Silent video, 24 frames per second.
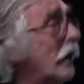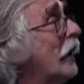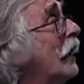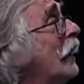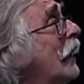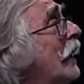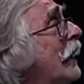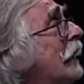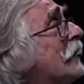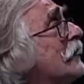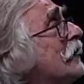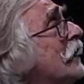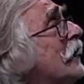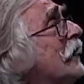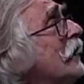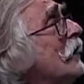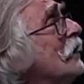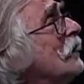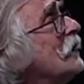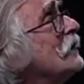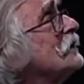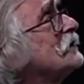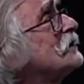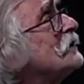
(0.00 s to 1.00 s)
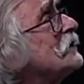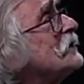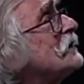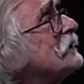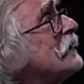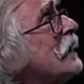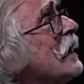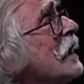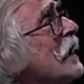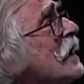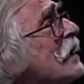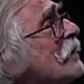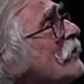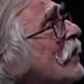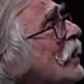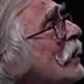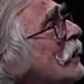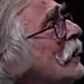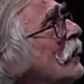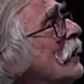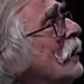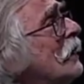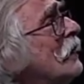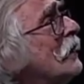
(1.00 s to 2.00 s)
And here it's the same.
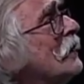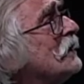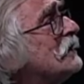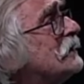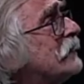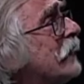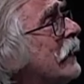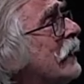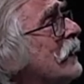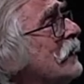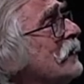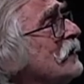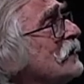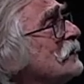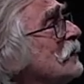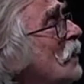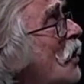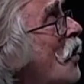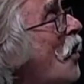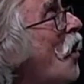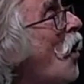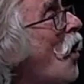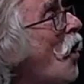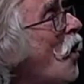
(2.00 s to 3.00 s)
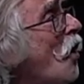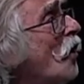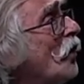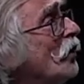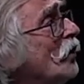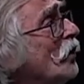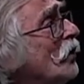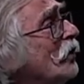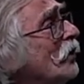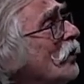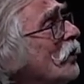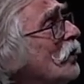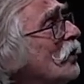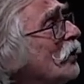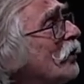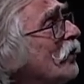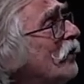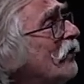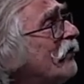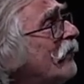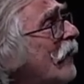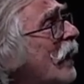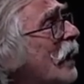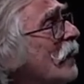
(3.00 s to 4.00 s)
Cells all along a
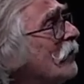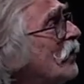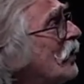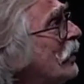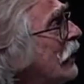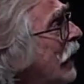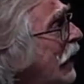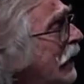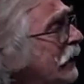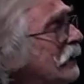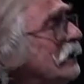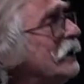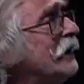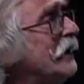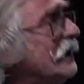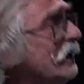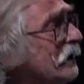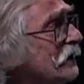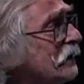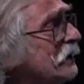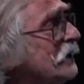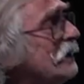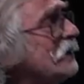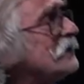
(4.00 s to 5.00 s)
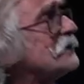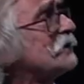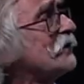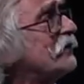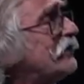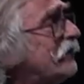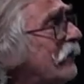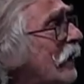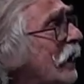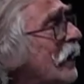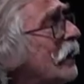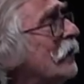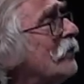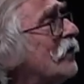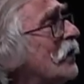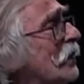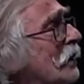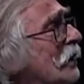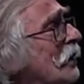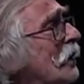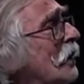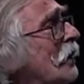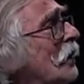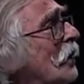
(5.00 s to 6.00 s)
fiber, and it is a fiber.
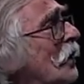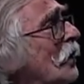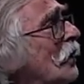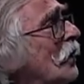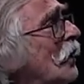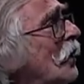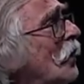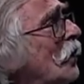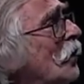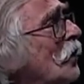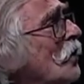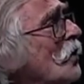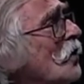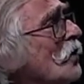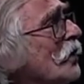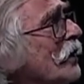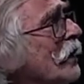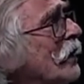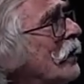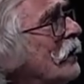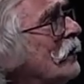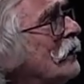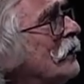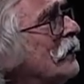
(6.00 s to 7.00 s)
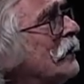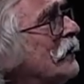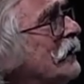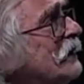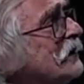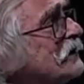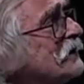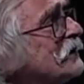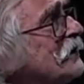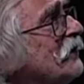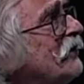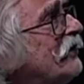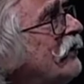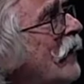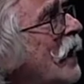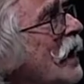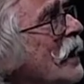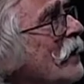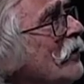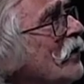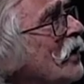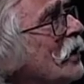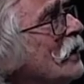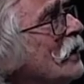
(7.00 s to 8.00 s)
Look, it's a fiber.